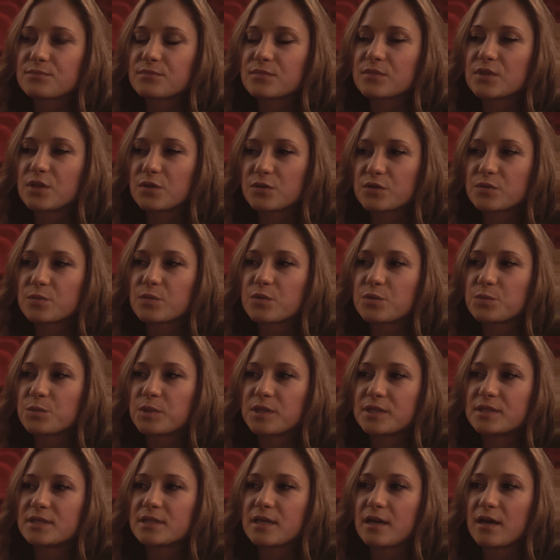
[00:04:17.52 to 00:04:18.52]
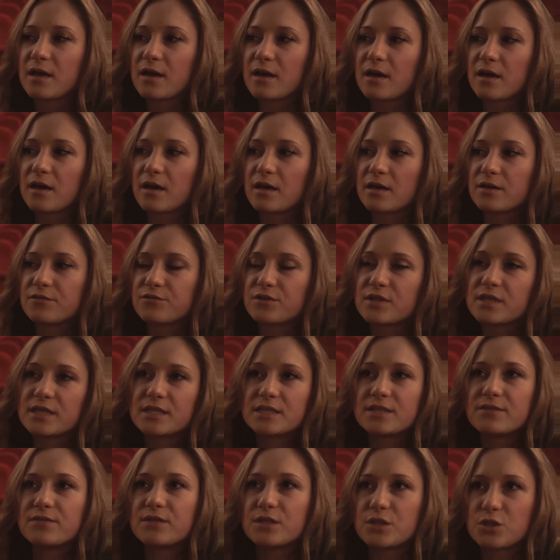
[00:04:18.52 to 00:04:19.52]
Those moments are
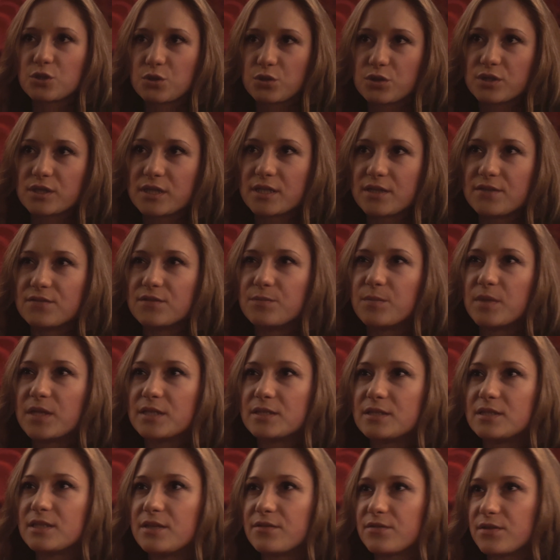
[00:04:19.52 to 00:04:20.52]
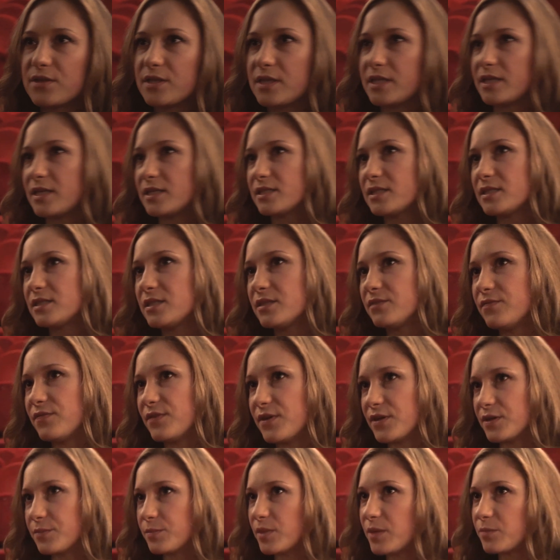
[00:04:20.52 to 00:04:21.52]
relatively short-lived, but nevertheless very
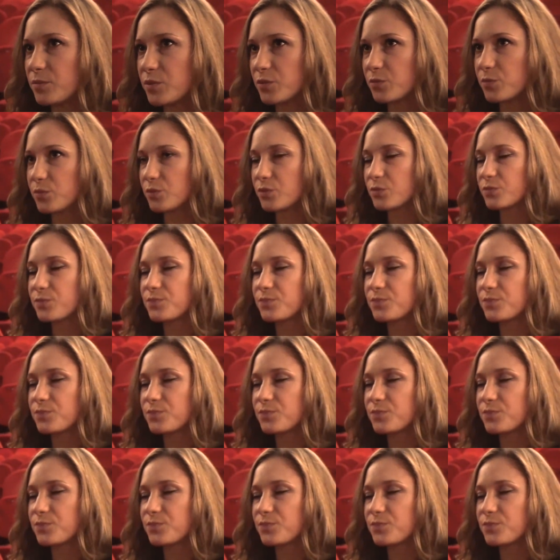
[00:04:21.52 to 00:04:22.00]
memorable.